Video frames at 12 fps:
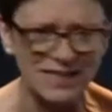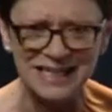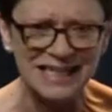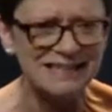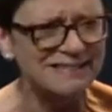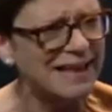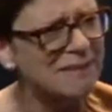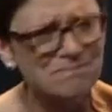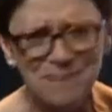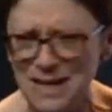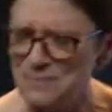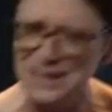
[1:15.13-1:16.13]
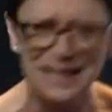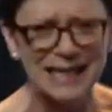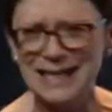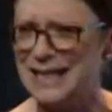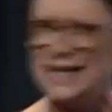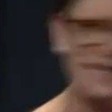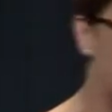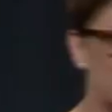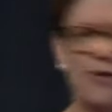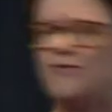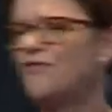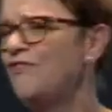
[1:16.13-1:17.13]
that gets that baby to get
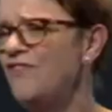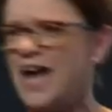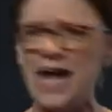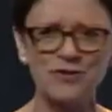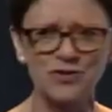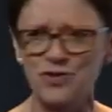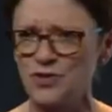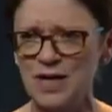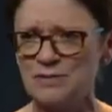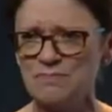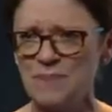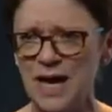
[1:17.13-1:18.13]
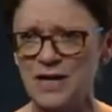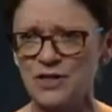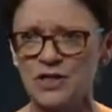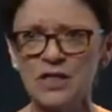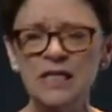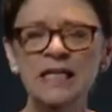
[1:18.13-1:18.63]
here faster and better.